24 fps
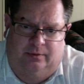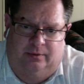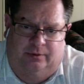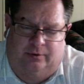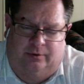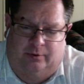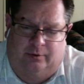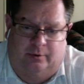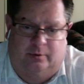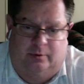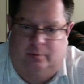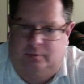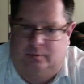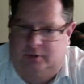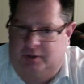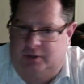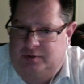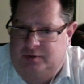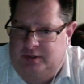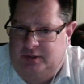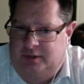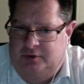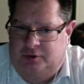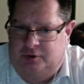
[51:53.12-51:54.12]
through
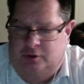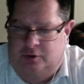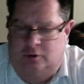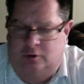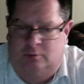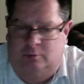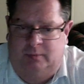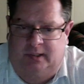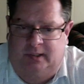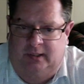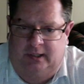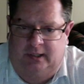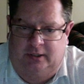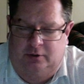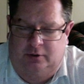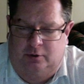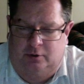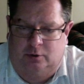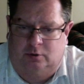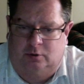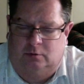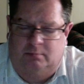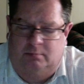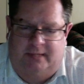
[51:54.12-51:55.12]
using Zoom and, and
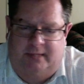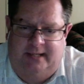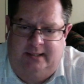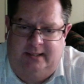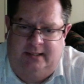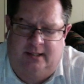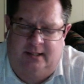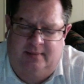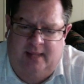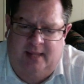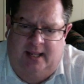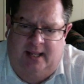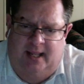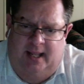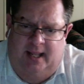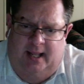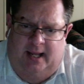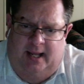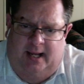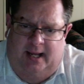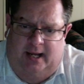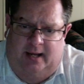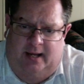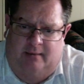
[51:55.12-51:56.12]
Google Meet.
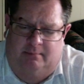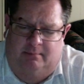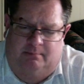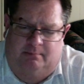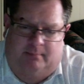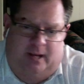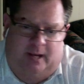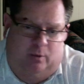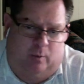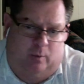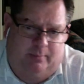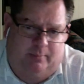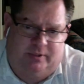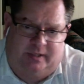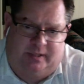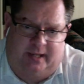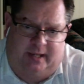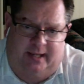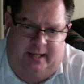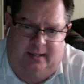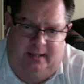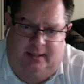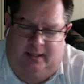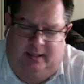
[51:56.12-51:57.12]
Um, my
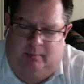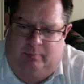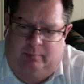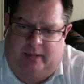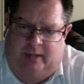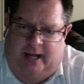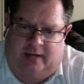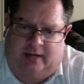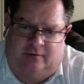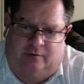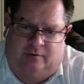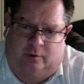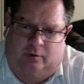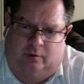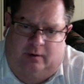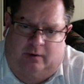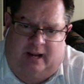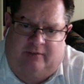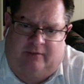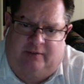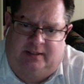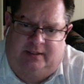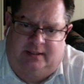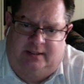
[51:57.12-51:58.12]
website,
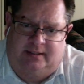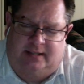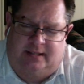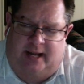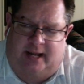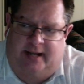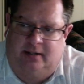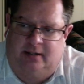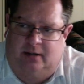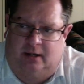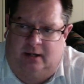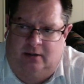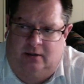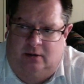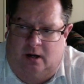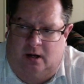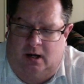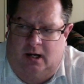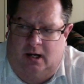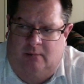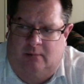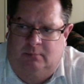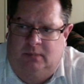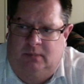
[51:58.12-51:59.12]

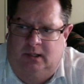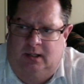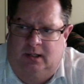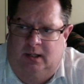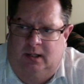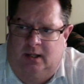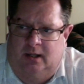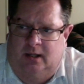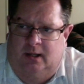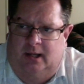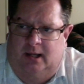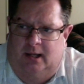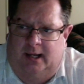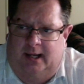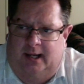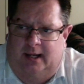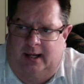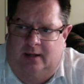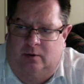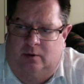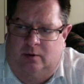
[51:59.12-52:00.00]
impactphotographicdesign.com, uh,